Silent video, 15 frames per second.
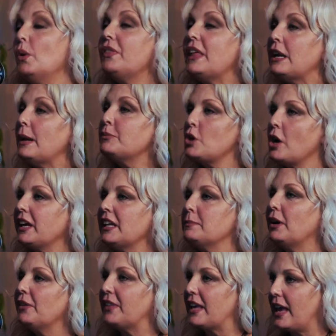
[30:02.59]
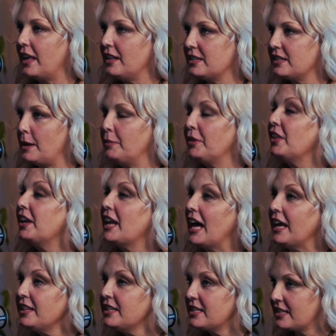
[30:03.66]
Well, then I'm talking about the 8th step and the
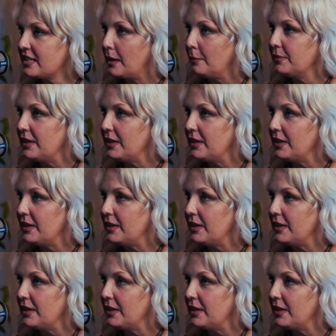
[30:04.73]
9th step,